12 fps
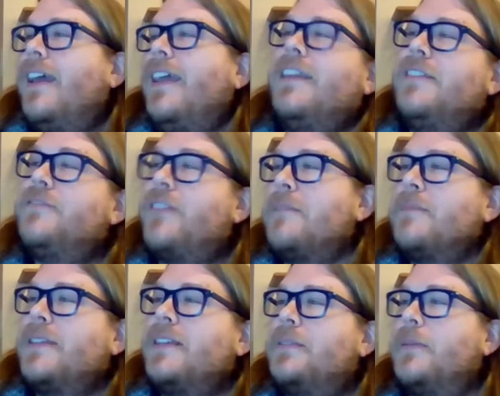In
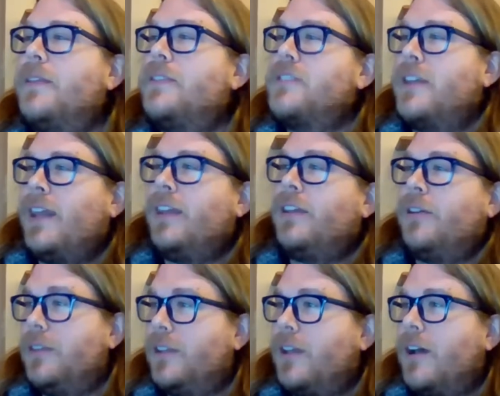families with genetic
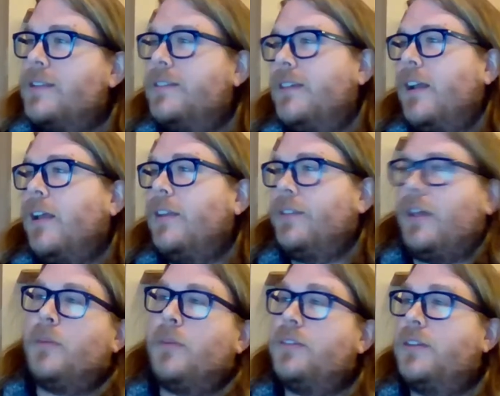early onset
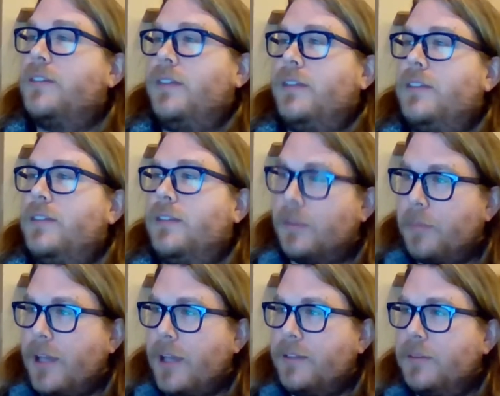Alzheimer's disease, is it
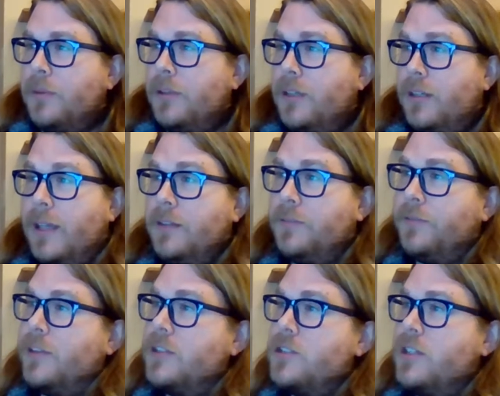possible to test
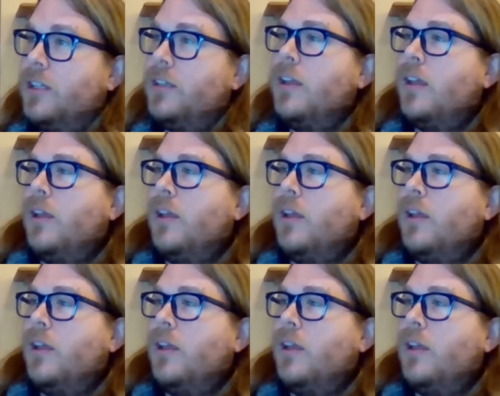for the gene?